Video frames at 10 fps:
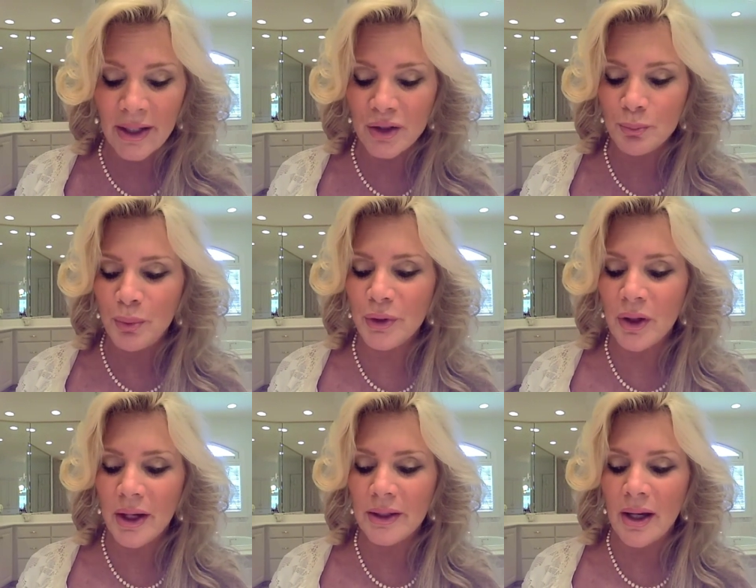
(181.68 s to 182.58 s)
I put
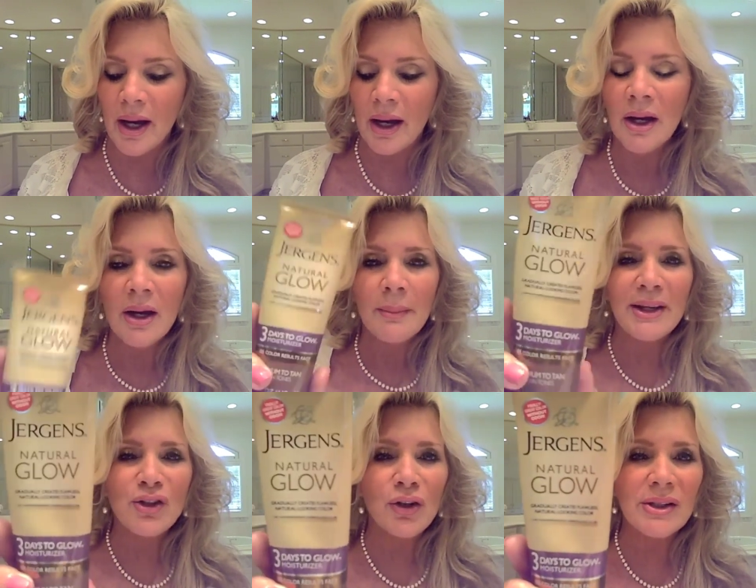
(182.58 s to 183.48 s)
on uh,
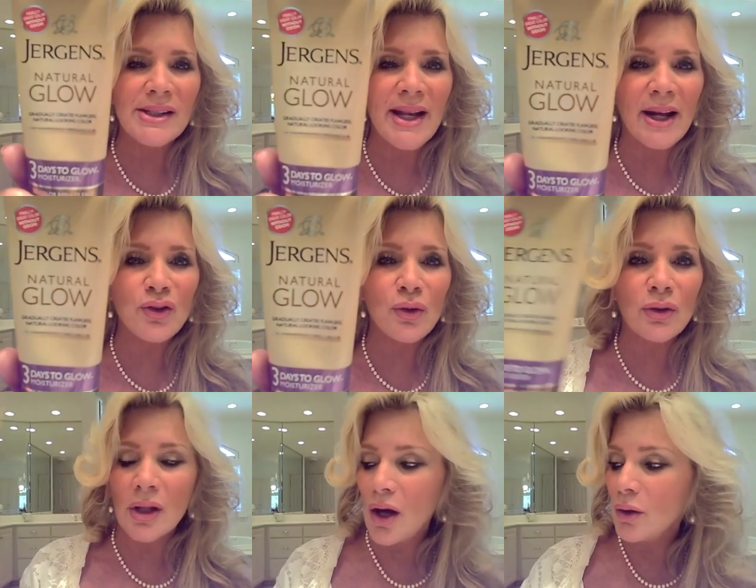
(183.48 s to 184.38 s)
my Jergens natural
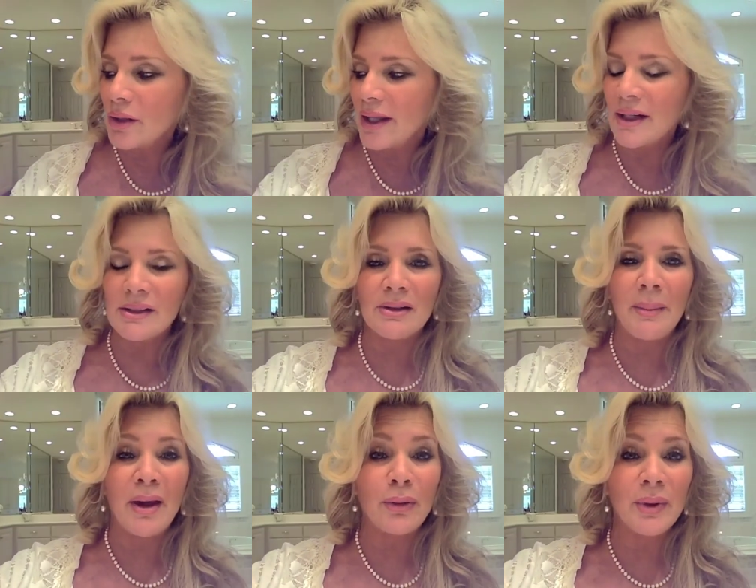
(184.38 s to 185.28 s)
glow let it
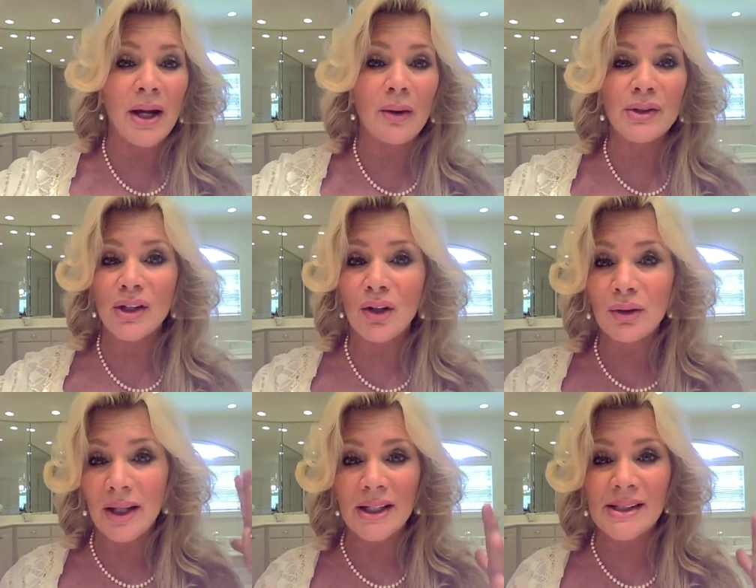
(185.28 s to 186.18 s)
about three hours ago
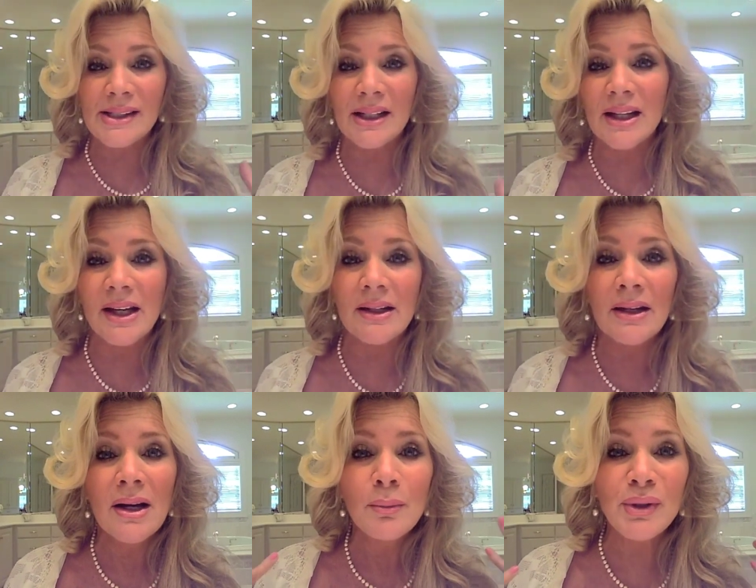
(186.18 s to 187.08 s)
let it sit in
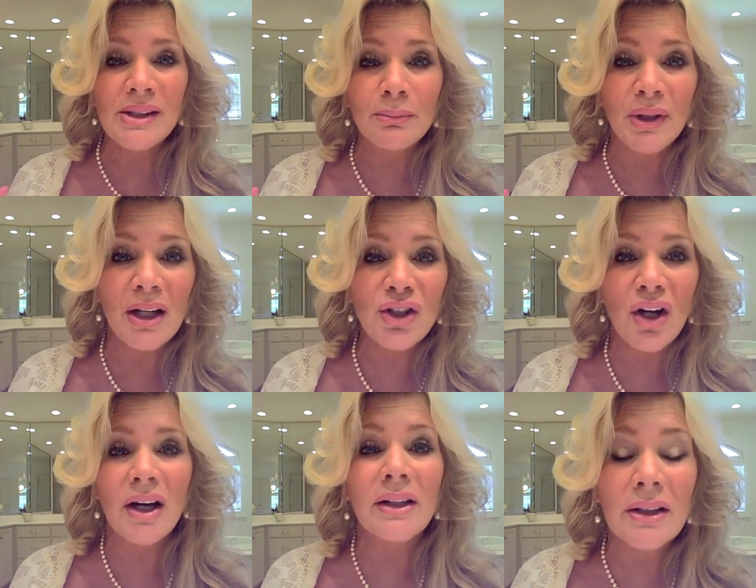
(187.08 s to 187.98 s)
put some blush
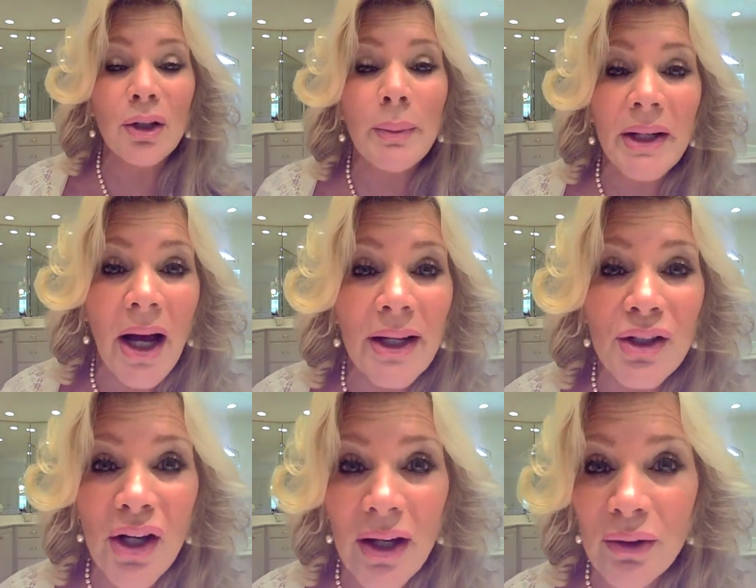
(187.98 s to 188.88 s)
on a little bit of
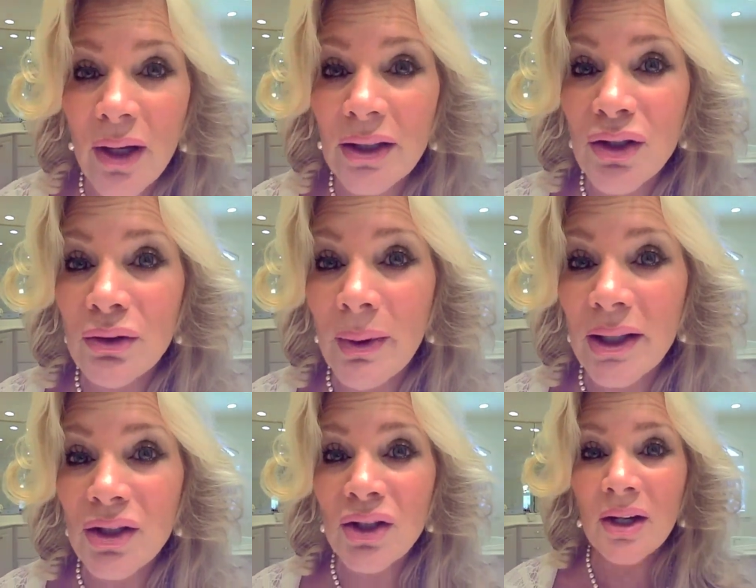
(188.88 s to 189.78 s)
eyeshadow not too
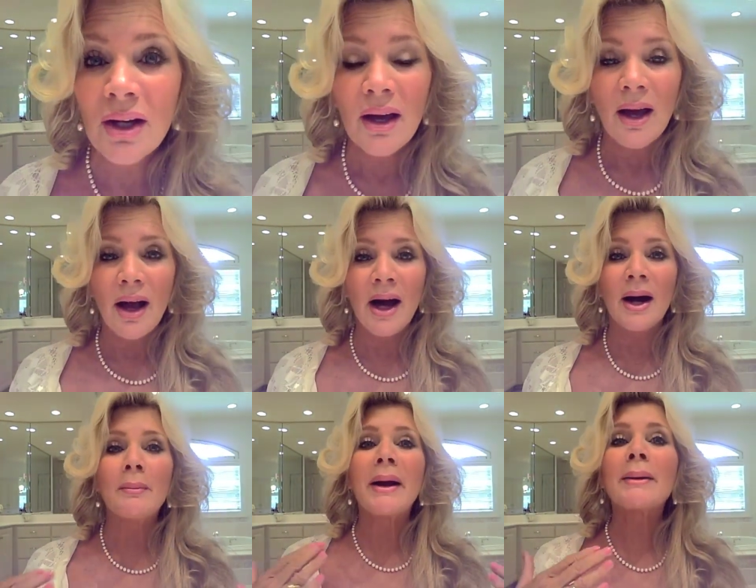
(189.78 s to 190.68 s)
much
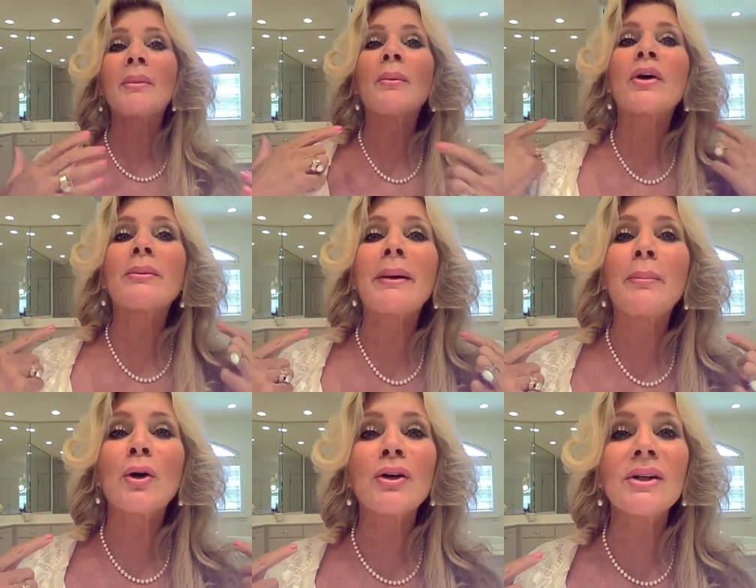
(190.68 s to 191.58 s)
uh, my, I'm wearing my
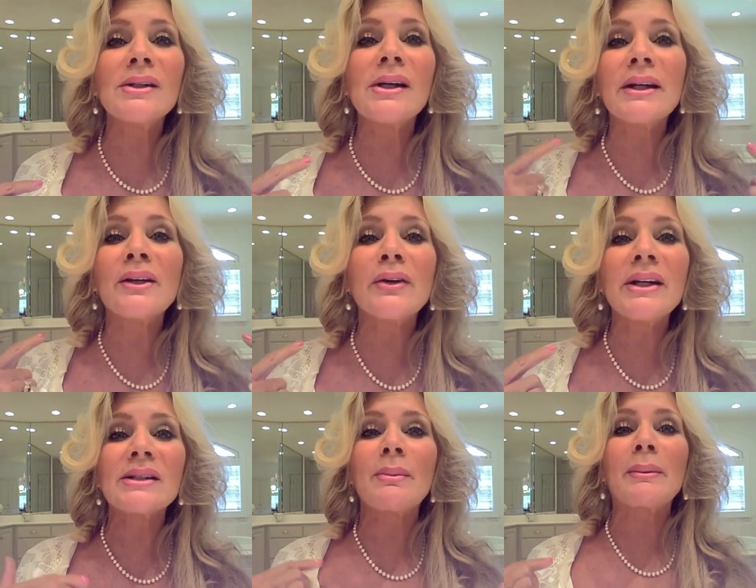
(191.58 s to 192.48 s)
pearl
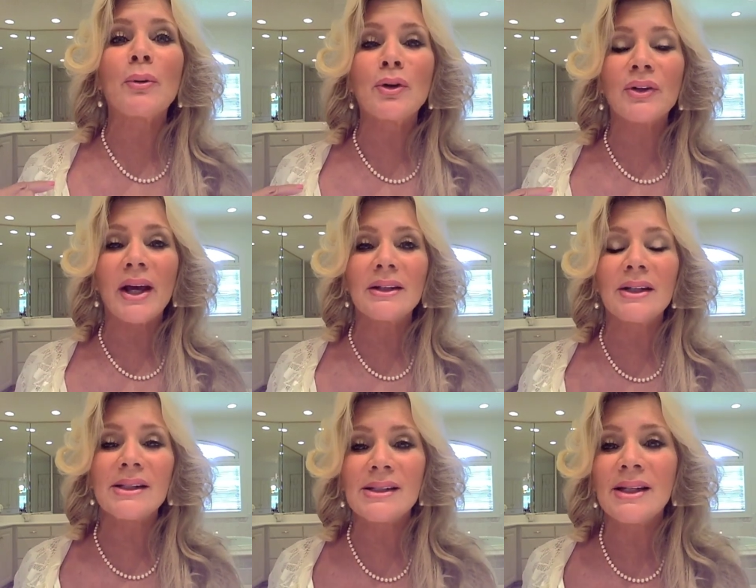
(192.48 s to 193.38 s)
earrings my pearl
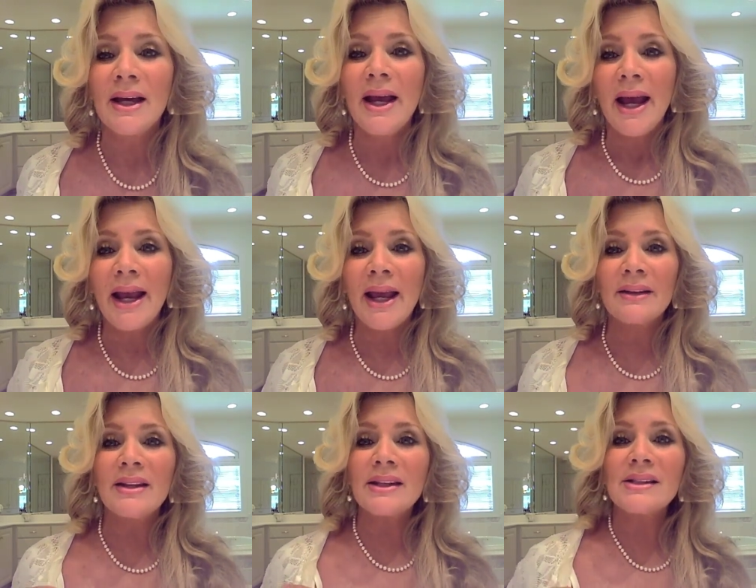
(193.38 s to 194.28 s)
necklace
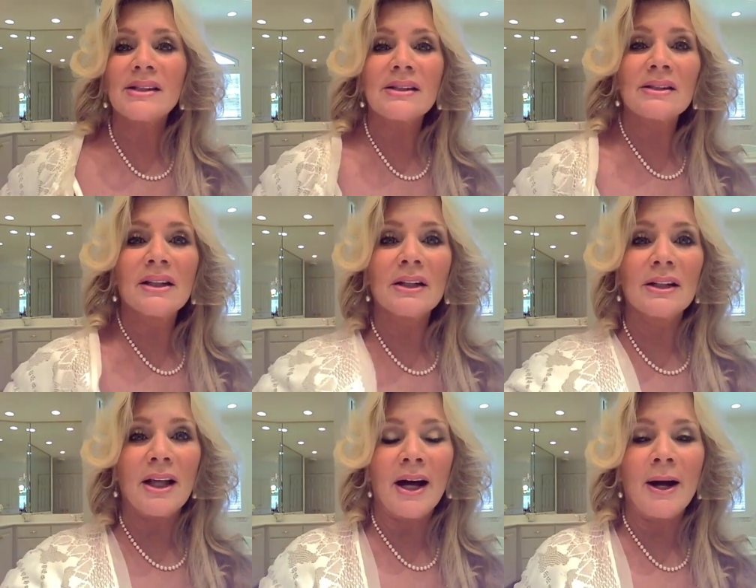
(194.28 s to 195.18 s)
and this
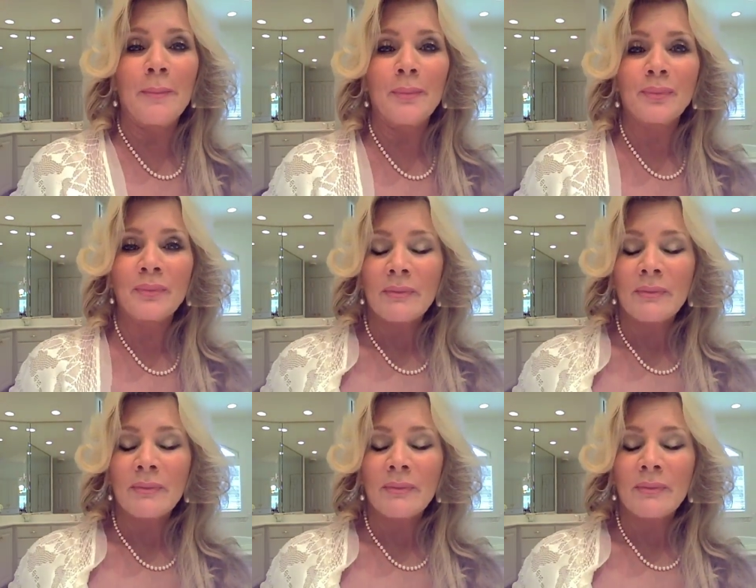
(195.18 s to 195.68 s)
little um,